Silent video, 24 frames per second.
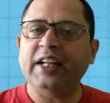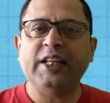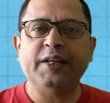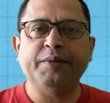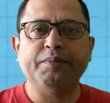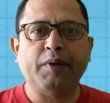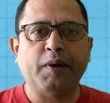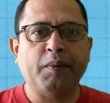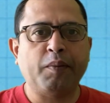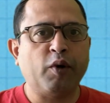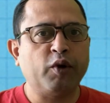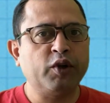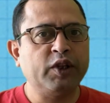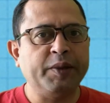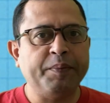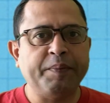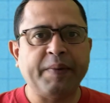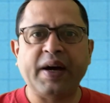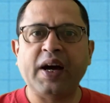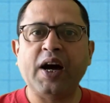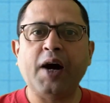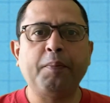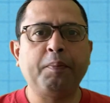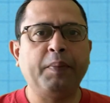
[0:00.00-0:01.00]
them about the
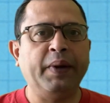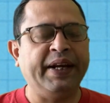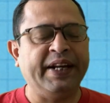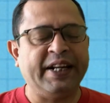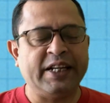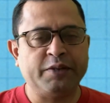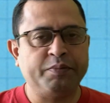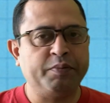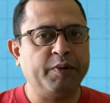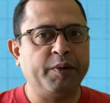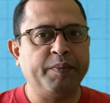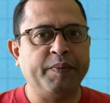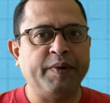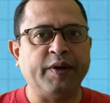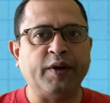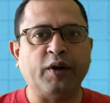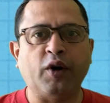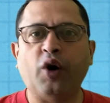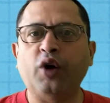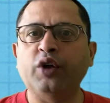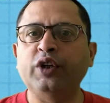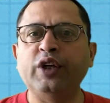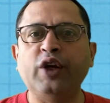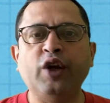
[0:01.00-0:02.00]
megaplate experiment
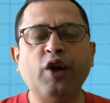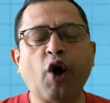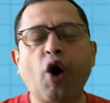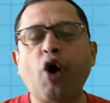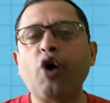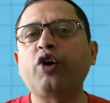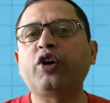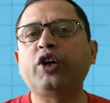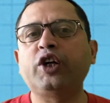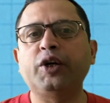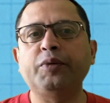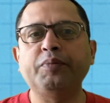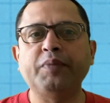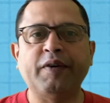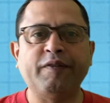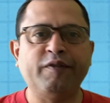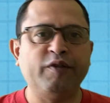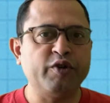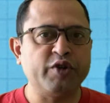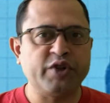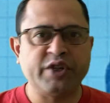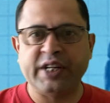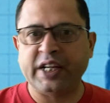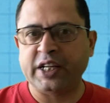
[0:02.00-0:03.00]
or the long-term
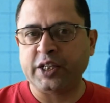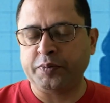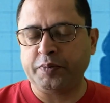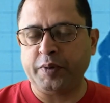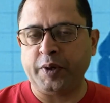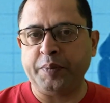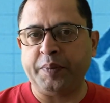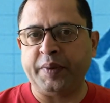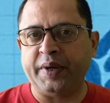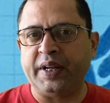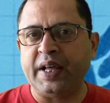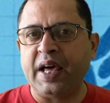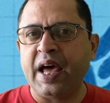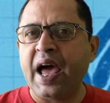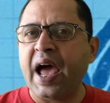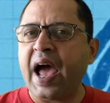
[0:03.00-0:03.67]
evolution experiment